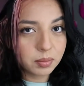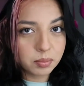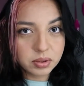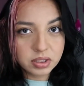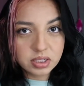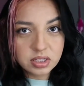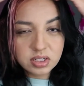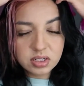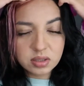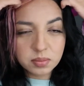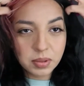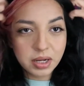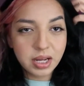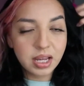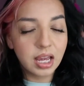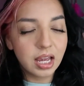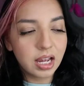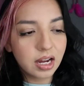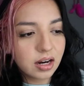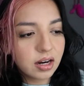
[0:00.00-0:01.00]
I bleached my
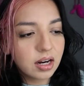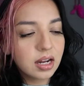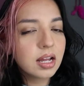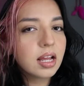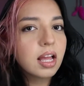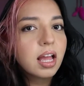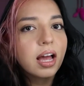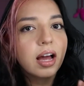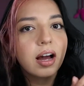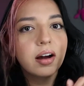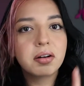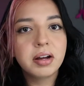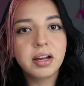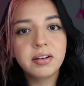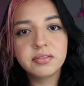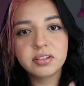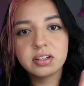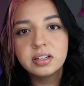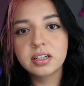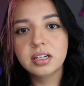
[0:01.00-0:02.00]
hair.
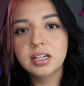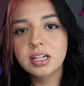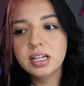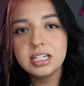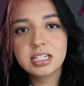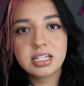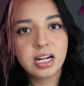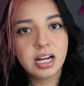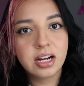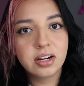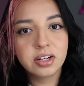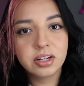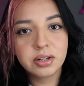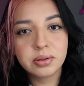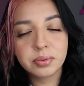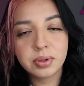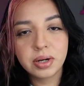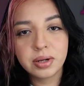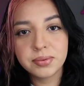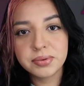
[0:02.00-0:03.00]
However, it did not
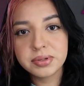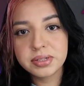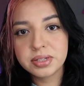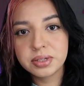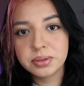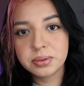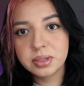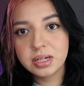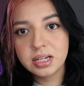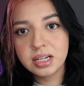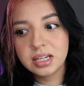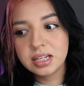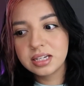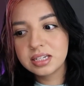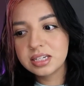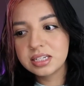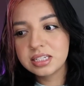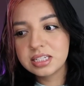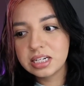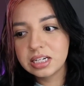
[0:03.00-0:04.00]
hurt when I was doing it,
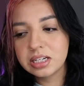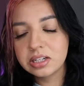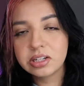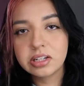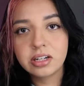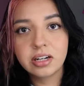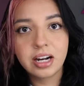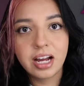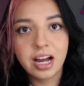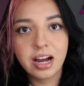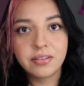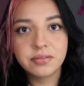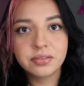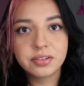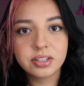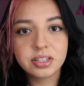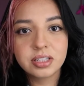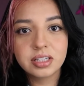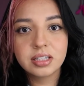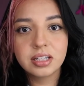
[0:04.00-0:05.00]
and it didn't hurt
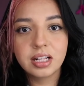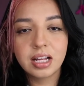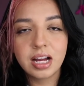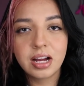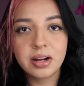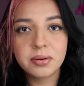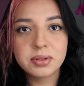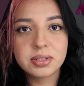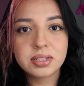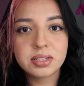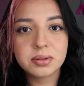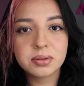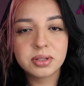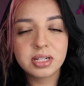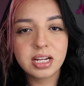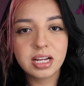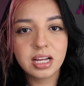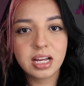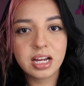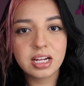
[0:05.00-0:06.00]
after I was
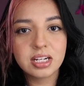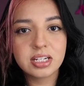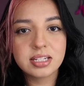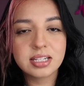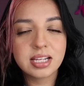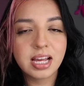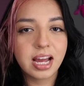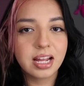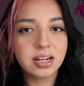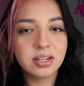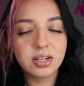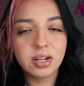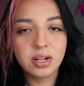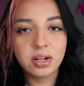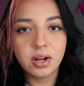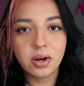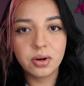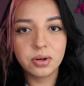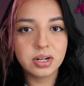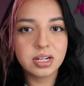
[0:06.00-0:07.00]
doing it. I just had
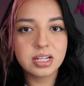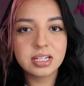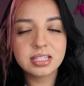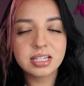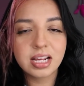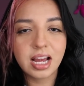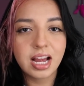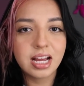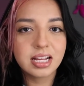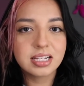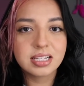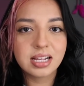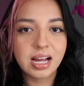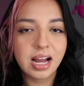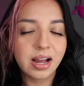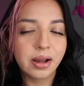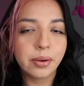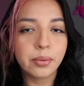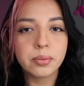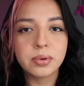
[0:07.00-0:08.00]
noticed as
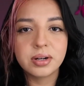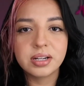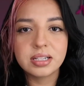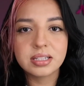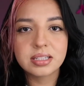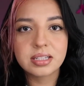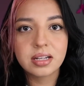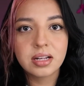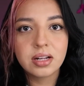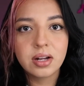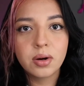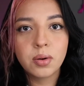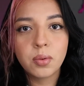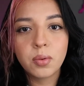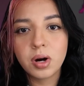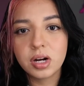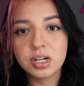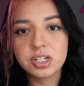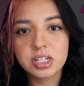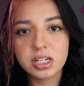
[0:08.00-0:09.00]
I was
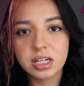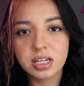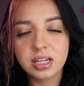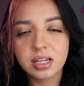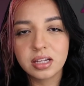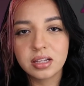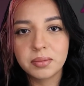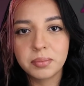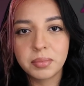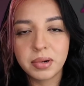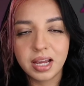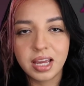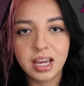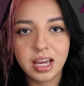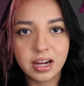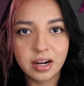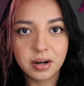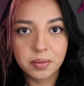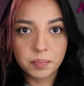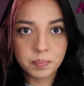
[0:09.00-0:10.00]
washing my
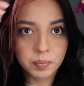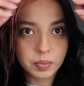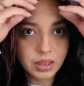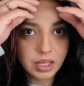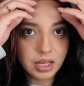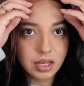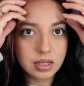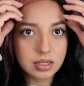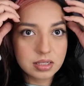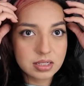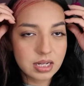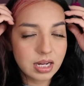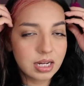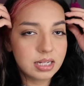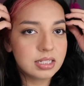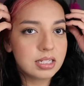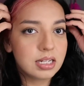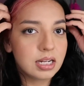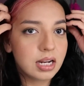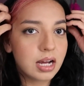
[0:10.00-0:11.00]
hair, and
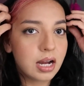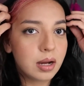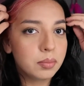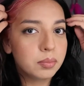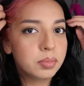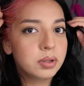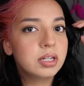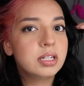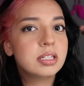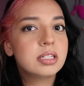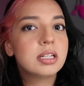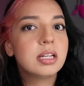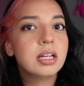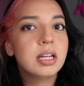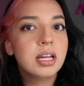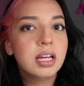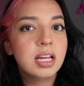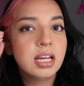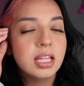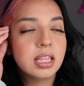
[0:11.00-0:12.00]
I did not put
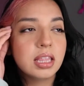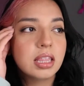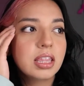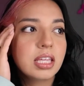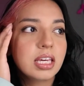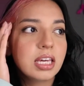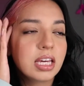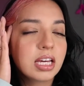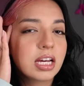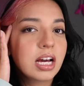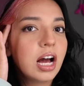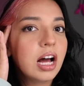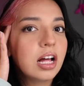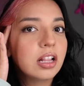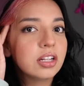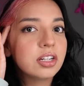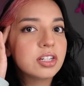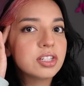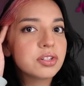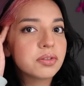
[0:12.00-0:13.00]
the
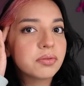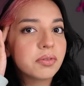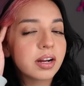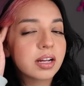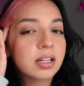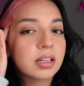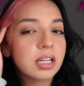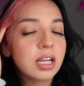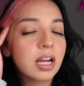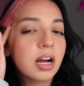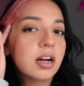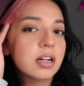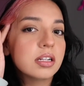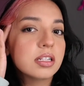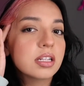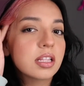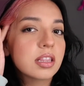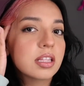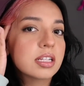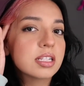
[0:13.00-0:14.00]
color directly
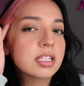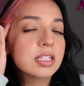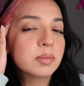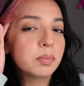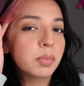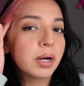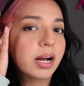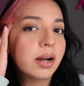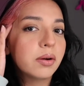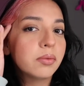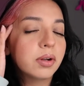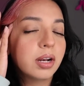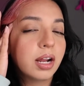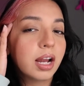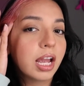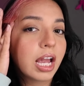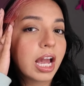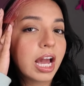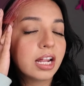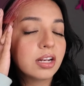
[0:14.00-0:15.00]
onto the spot when
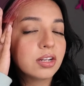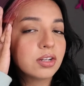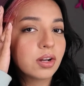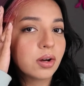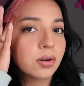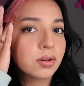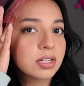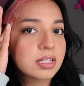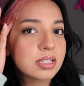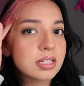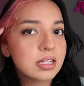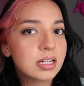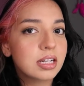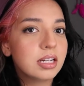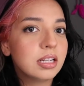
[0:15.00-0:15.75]
I had noticed